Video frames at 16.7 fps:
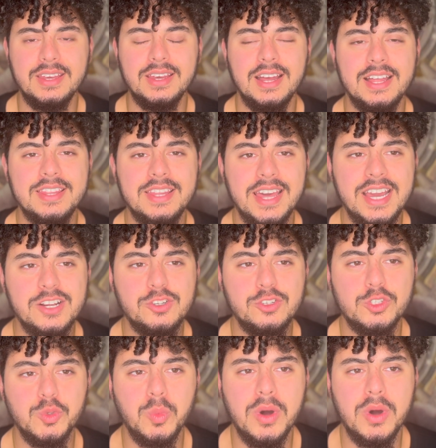And the
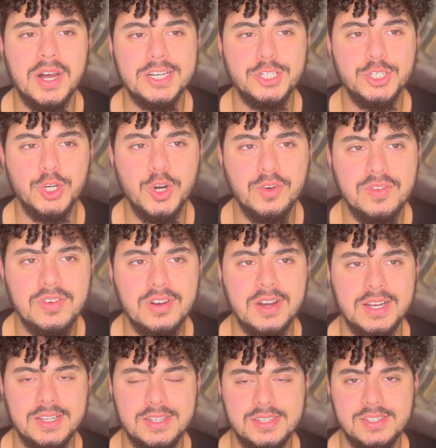angels watch over
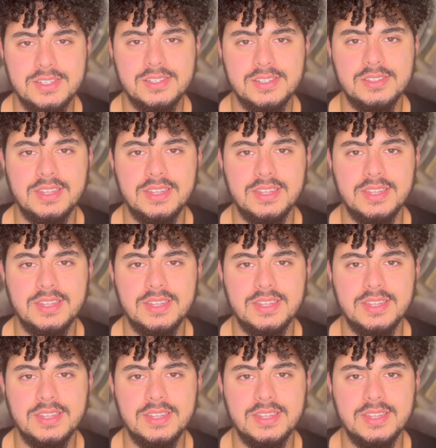us.